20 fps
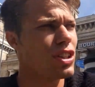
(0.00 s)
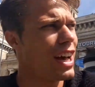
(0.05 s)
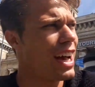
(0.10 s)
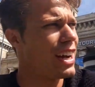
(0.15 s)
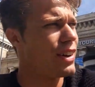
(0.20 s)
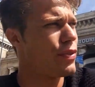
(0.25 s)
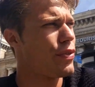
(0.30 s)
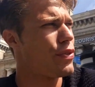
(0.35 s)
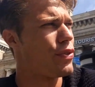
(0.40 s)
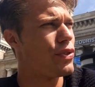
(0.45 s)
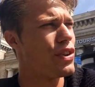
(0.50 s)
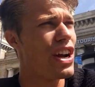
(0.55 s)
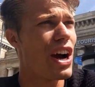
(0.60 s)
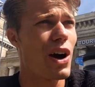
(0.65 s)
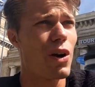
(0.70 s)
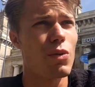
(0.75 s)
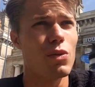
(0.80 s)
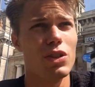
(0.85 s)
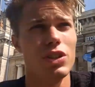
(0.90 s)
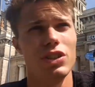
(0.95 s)
I have 3
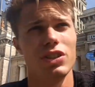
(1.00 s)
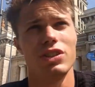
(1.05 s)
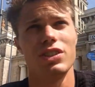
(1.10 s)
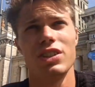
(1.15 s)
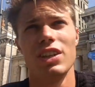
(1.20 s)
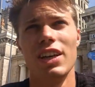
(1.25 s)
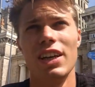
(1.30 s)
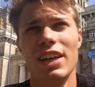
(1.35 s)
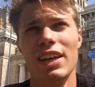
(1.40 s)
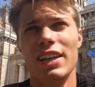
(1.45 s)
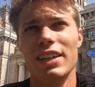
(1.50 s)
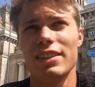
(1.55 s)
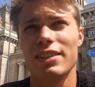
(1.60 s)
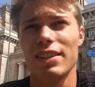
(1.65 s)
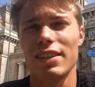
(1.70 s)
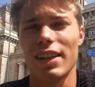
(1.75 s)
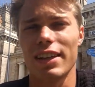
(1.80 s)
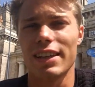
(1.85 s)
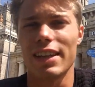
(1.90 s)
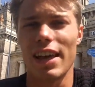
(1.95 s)
hours
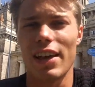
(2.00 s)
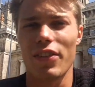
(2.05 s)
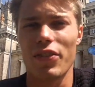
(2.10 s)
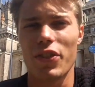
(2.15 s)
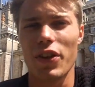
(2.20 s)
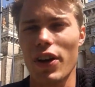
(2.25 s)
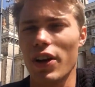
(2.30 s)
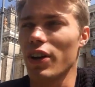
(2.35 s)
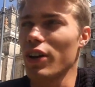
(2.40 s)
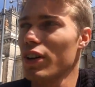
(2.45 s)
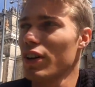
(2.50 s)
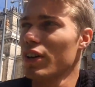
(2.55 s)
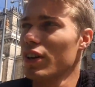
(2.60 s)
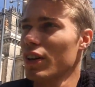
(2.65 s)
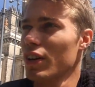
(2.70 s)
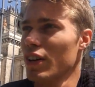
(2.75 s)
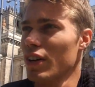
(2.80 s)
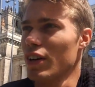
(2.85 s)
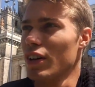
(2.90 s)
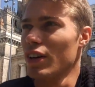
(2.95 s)
till I get there.
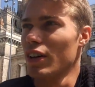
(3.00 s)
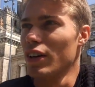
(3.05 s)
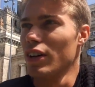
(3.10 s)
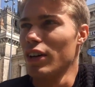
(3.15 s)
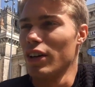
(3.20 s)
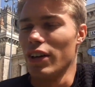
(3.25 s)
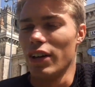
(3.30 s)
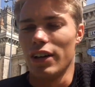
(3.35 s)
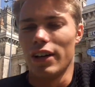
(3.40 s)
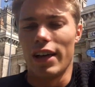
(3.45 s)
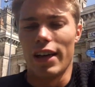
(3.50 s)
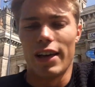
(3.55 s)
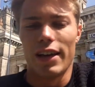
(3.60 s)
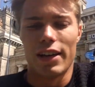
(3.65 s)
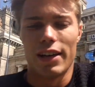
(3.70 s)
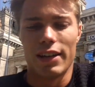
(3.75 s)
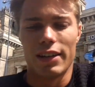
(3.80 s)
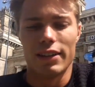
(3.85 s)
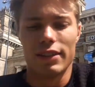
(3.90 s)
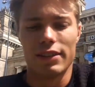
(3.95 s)

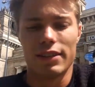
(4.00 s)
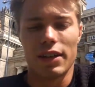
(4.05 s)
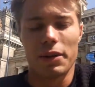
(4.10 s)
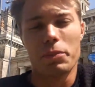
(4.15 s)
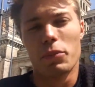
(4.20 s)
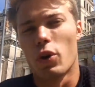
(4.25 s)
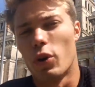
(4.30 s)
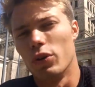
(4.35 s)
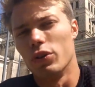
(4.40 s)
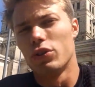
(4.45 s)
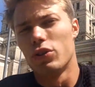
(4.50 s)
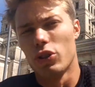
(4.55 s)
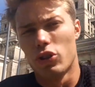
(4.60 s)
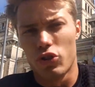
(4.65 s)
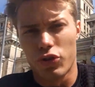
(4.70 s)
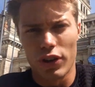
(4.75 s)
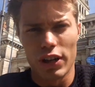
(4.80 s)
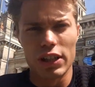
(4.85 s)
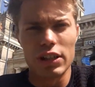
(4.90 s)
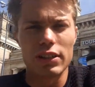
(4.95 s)
And I'm going to
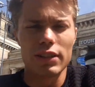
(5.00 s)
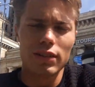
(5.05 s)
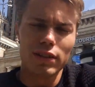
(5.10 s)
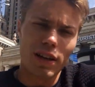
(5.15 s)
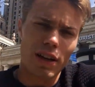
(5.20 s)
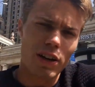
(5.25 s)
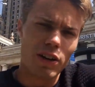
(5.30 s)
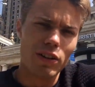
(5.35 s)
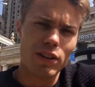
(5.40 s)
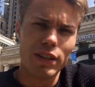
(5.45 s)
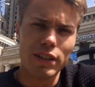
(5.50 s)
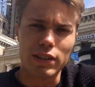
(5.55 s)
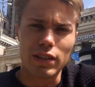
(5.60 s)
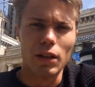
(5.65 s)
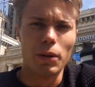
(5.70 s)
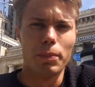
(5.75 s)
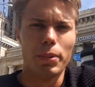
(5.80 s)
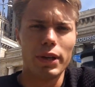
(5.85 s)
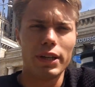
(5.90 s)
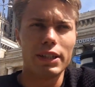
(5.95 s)
train there a
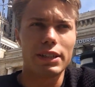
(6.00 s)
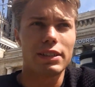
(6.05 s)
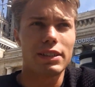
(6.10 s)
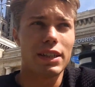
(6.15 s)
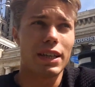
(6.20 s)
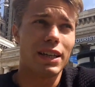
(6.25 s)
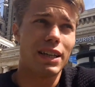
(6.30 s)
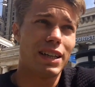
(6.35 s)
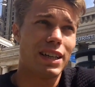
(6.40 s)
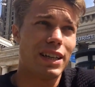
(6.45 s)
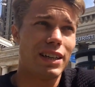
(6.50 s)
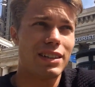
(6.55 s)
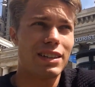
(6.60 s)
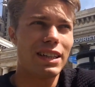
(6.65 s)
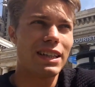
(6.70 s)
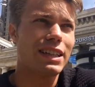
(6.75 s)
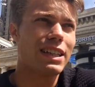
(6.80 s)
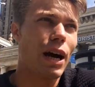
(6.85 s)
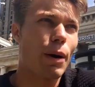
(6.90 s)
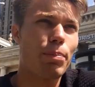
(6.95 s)
little bit, I
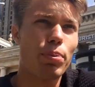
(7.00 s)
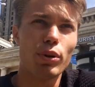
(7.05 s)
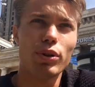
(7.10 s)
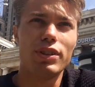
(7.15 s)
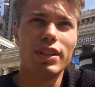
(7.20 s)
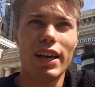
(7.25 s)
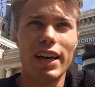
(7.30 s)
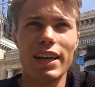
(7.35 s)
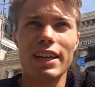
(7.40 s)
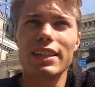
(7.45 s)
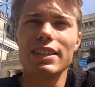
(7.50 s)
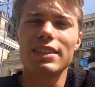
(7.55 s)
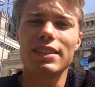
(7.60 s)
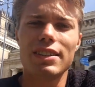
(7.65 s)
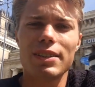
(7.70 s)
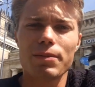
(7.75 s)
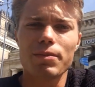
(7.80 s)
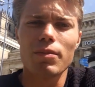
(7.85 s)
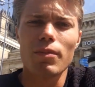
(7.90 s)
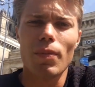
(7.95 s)
think couple
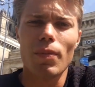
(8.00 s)
days.